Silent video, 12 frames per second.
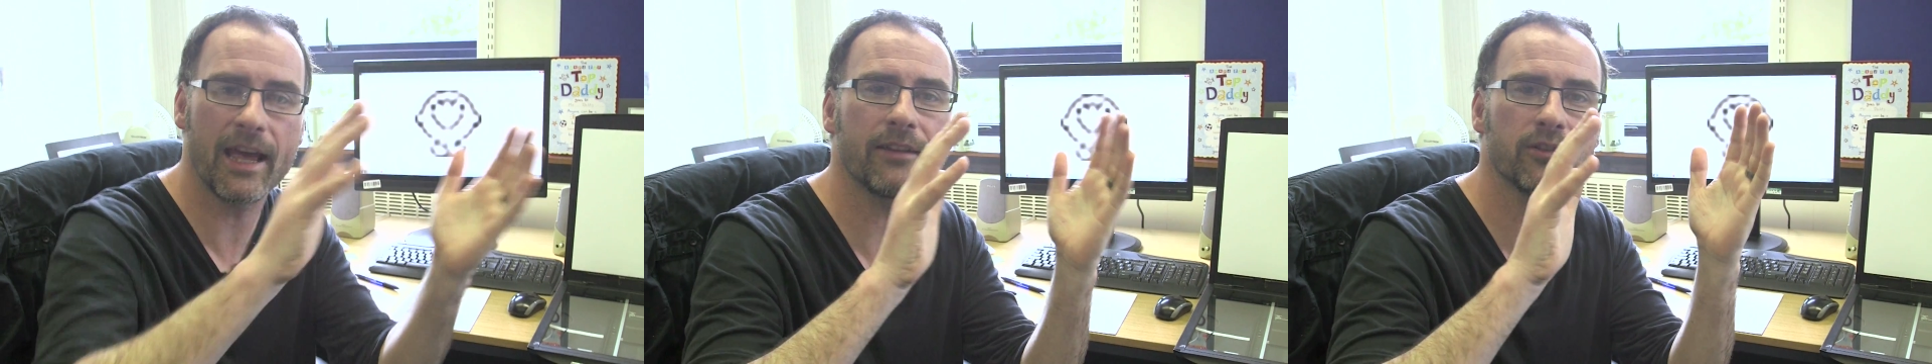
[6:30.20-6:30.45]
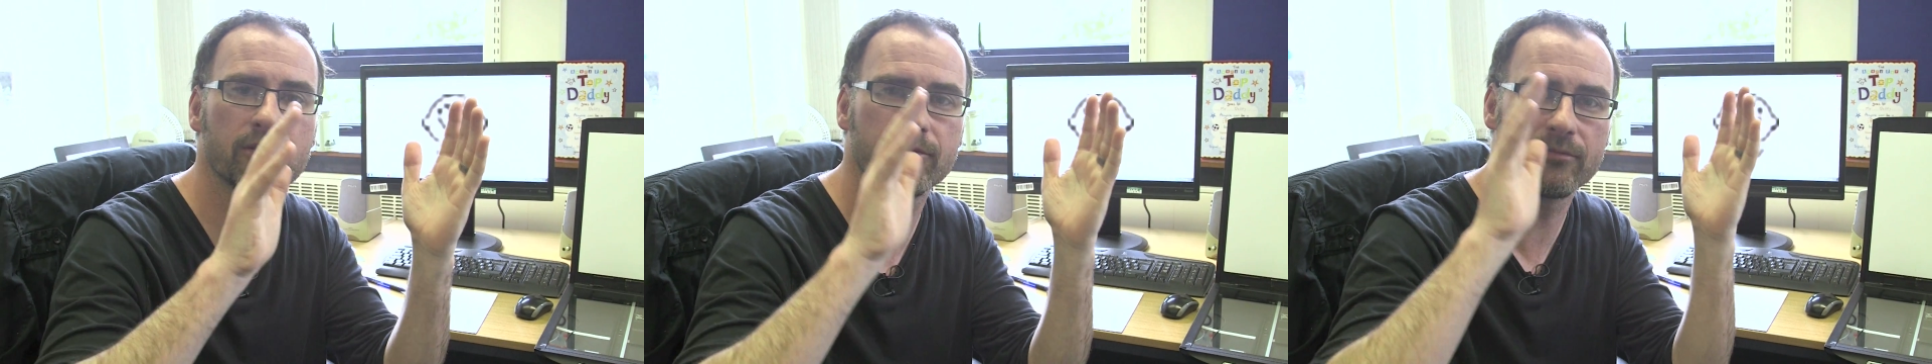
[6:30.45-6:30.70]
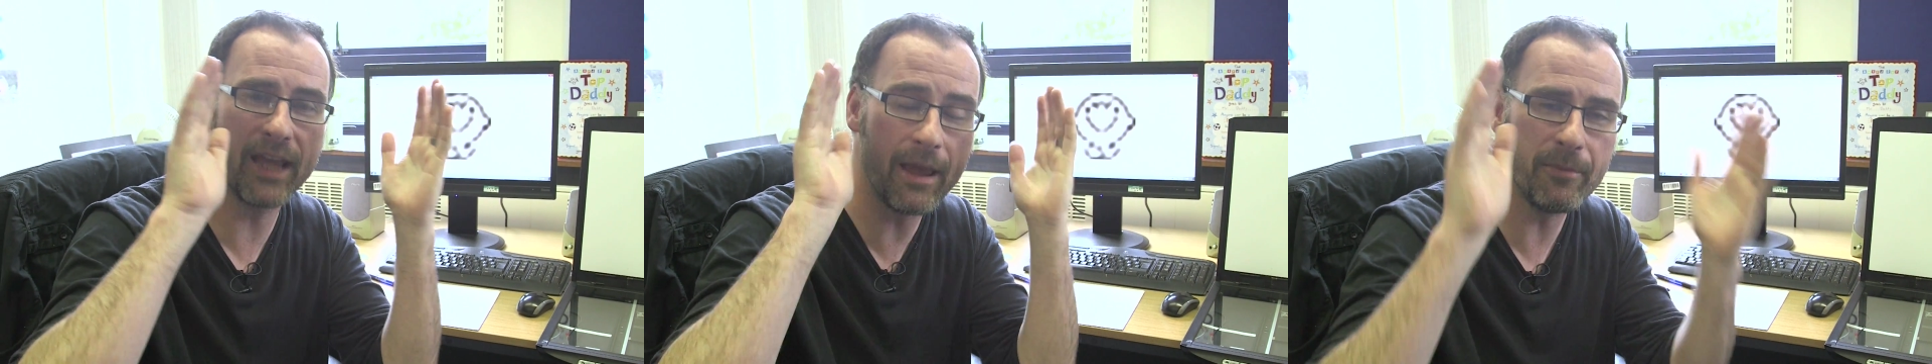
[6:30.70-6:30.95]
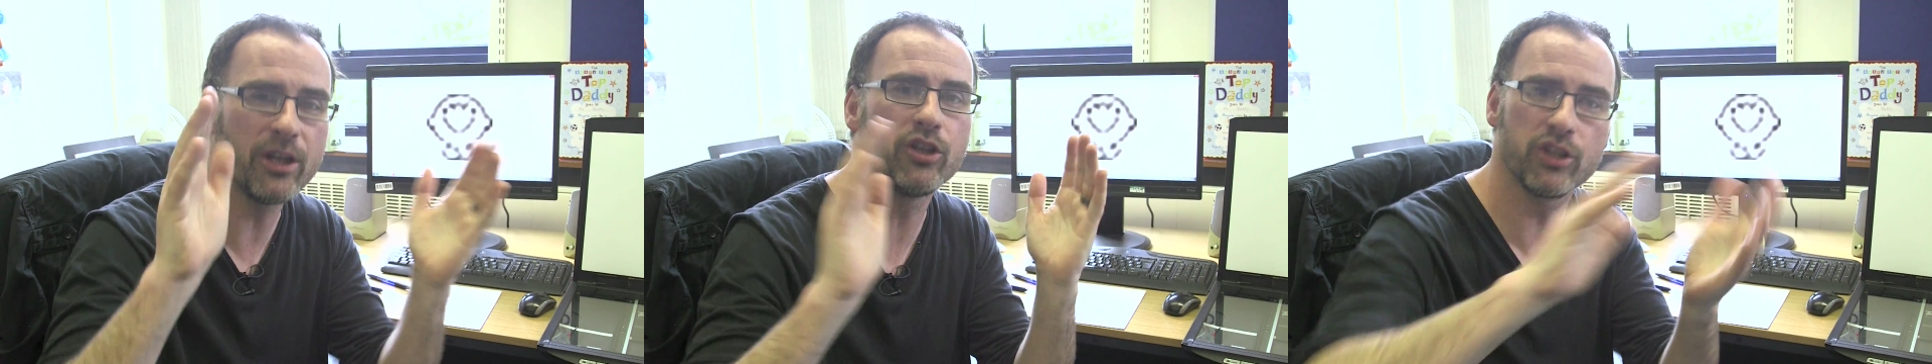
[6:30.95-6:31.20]
that
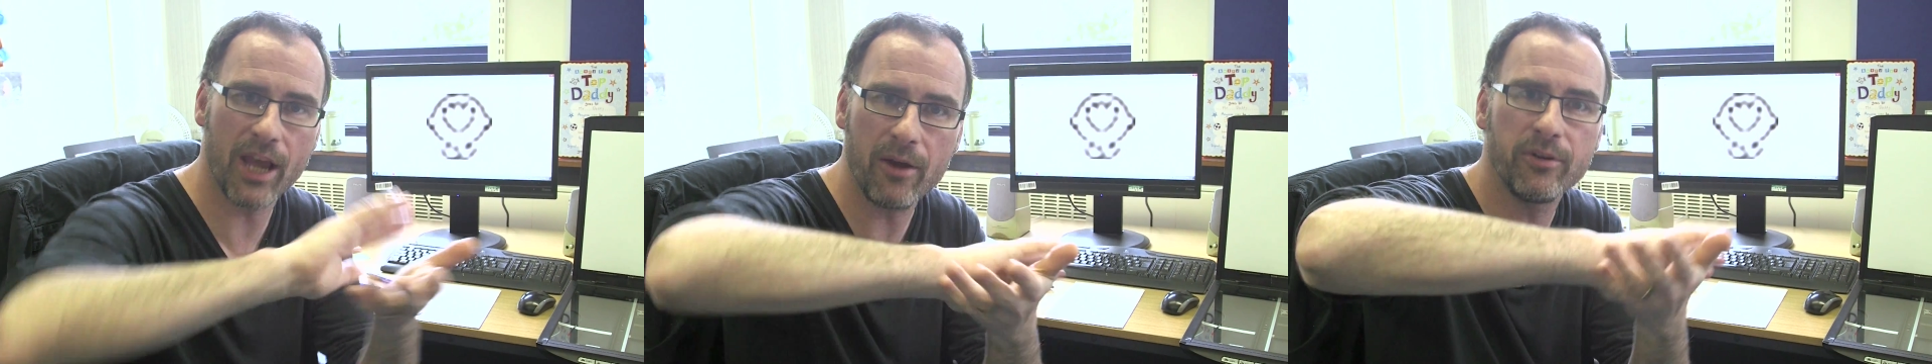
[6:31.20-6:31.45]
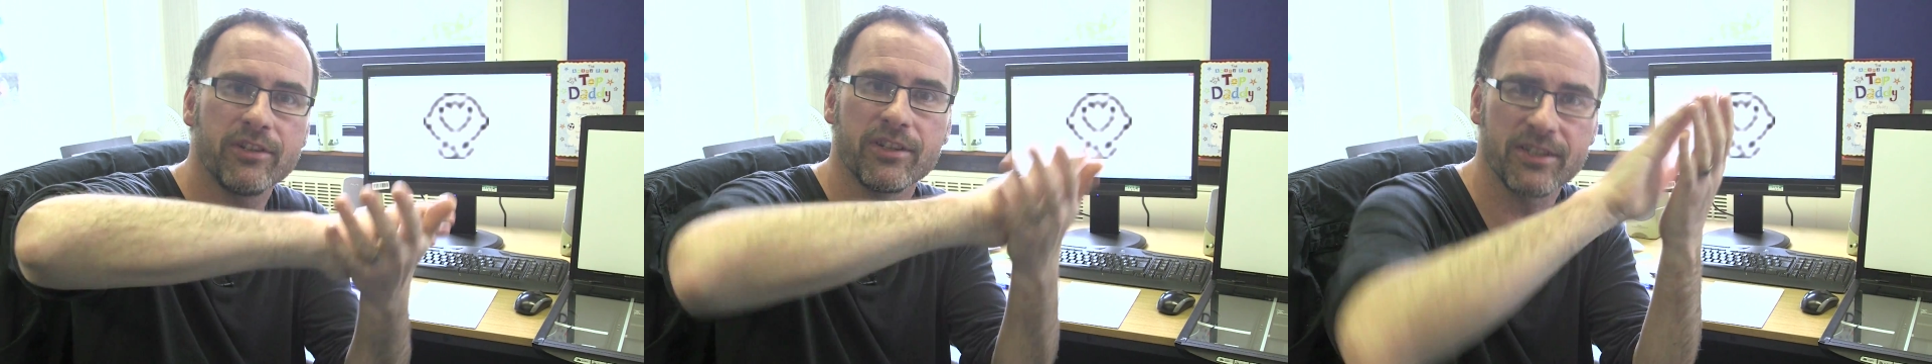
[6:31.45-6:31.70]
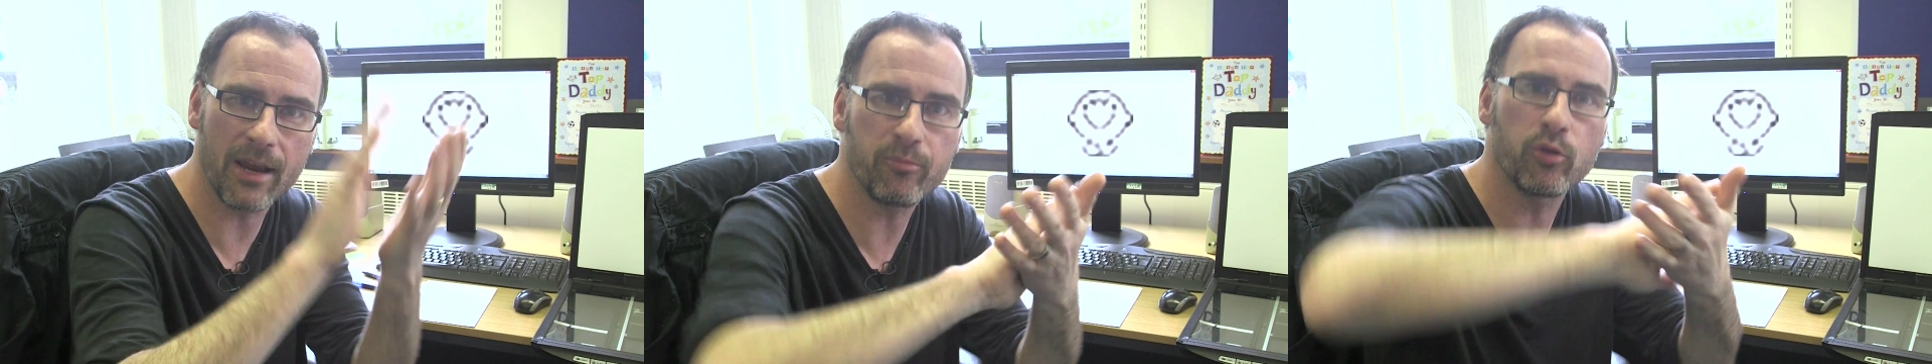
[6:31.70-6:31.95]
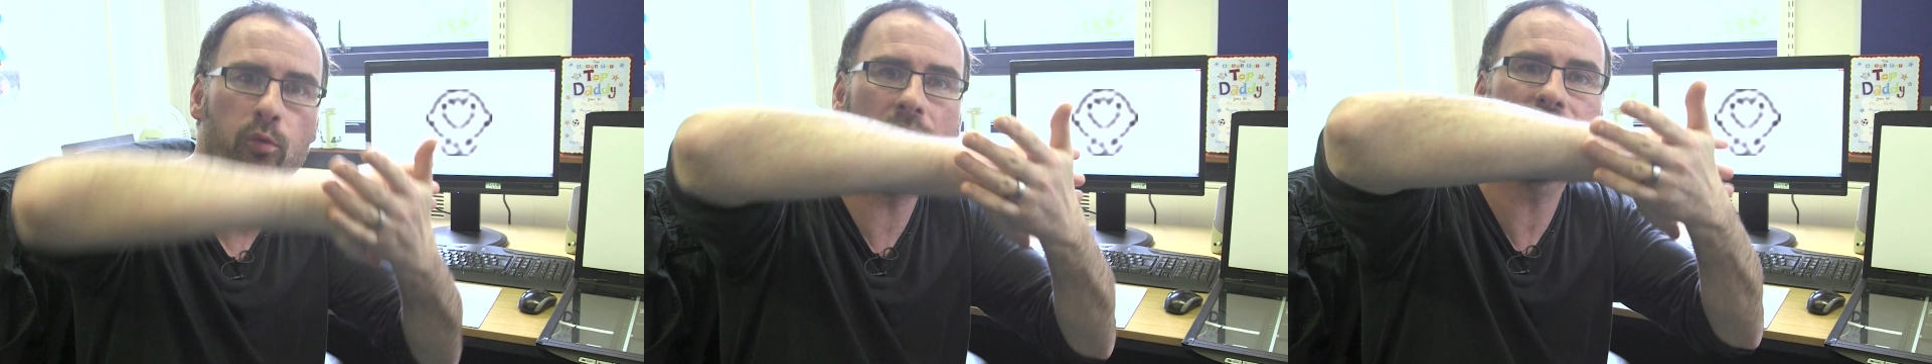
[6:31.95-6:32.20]
image down into
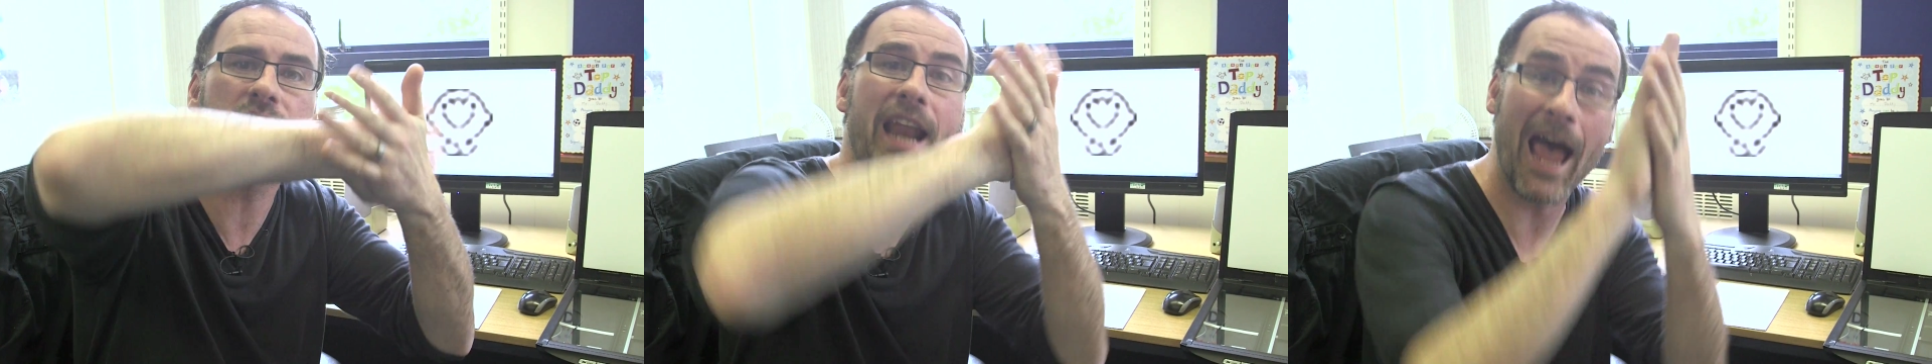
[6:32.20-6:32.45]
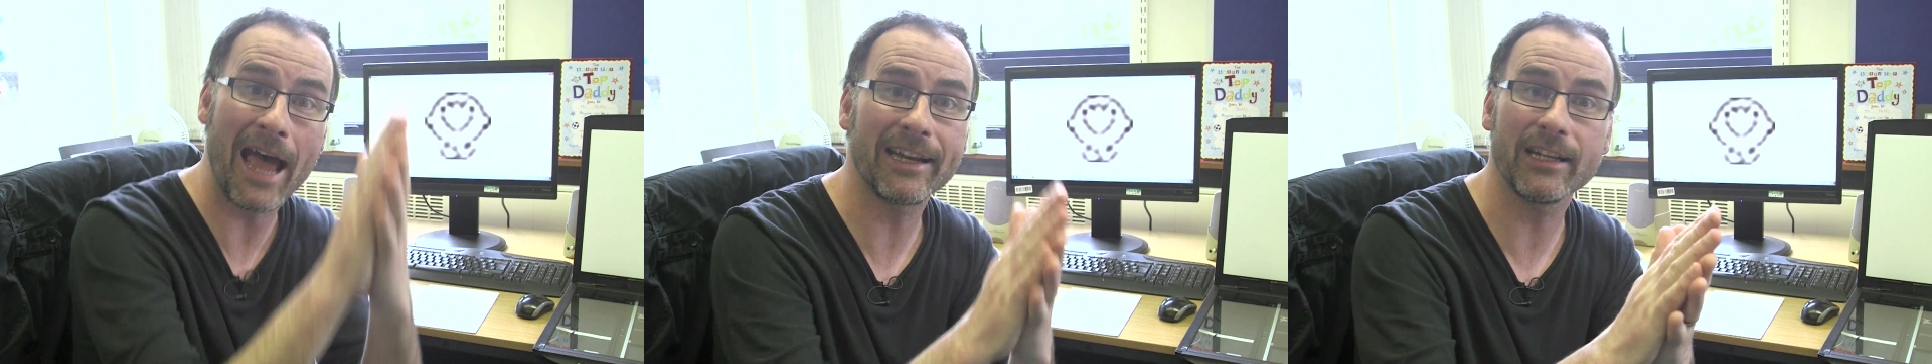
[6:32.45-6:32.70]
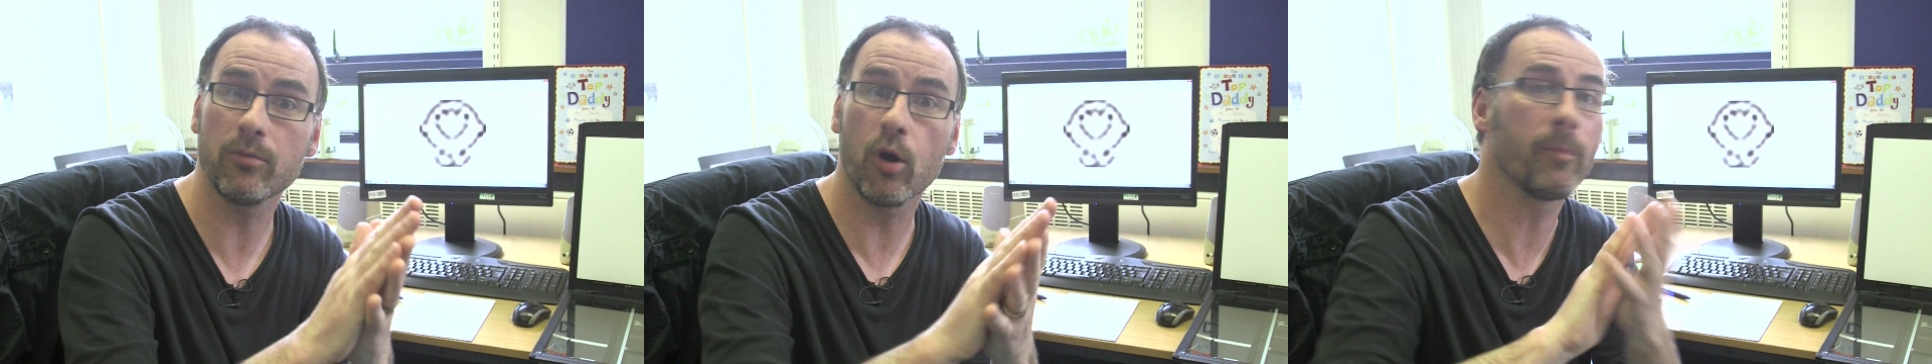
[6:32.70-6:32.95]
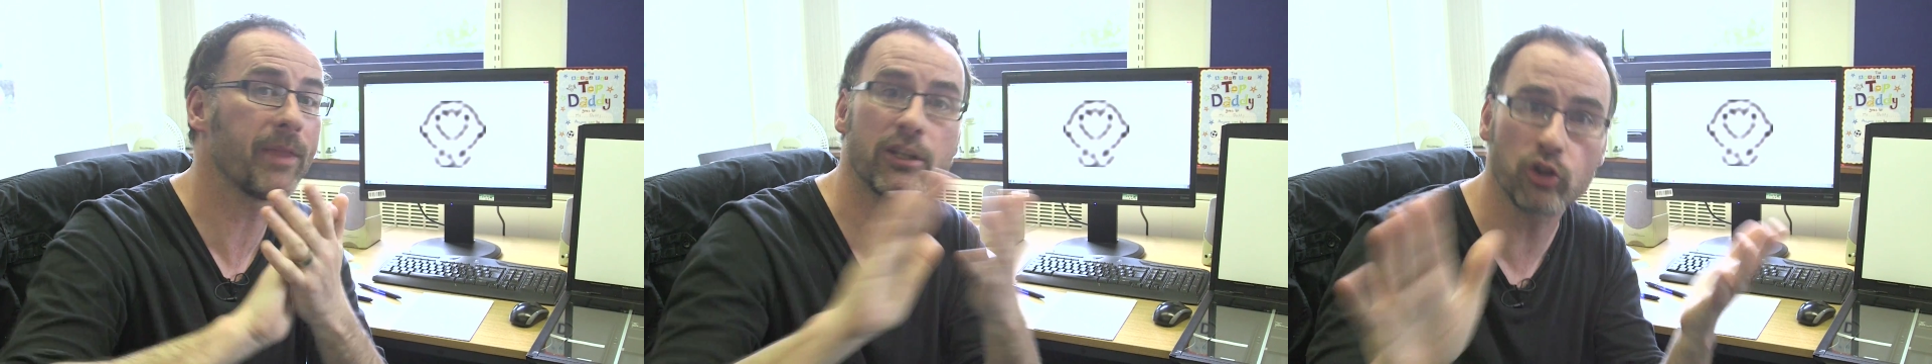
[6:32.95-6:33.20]
separate waves and adding them
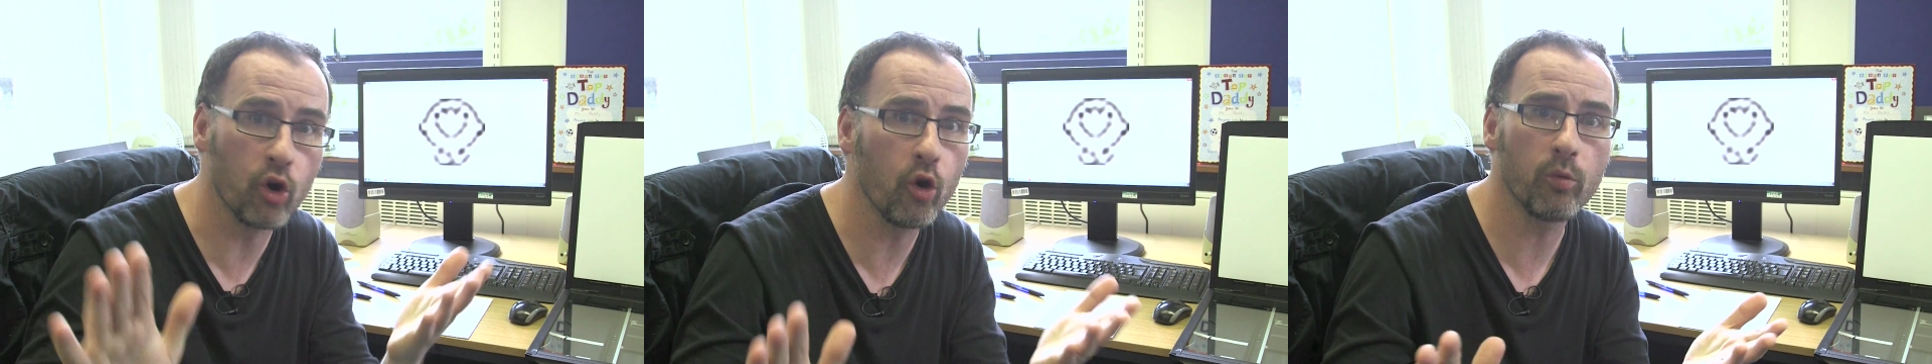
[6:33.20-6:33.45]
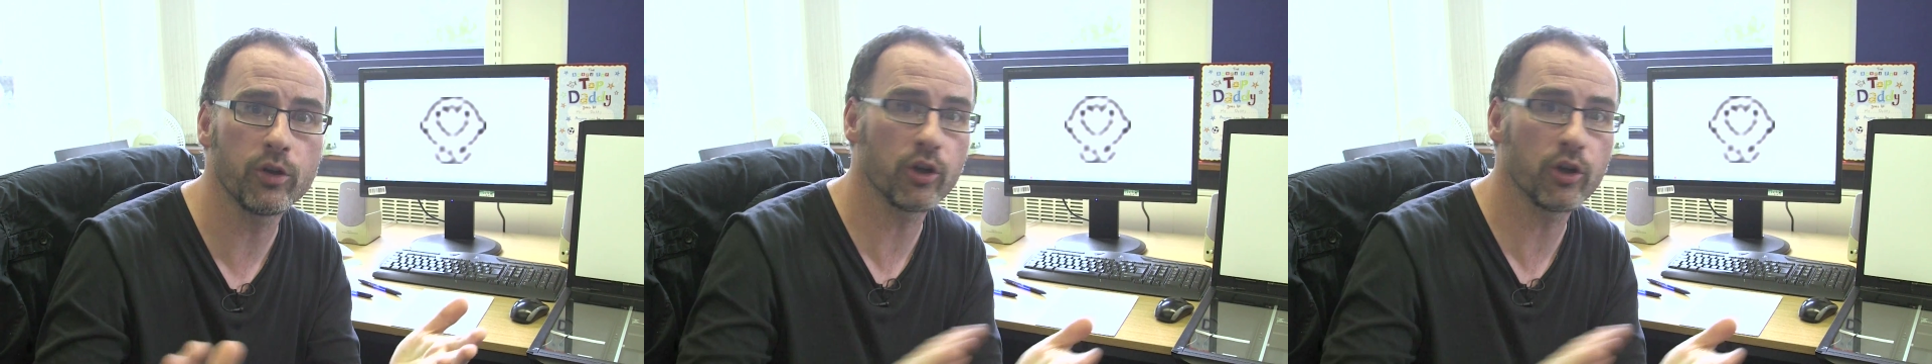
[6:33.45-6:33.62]
up. That's all we're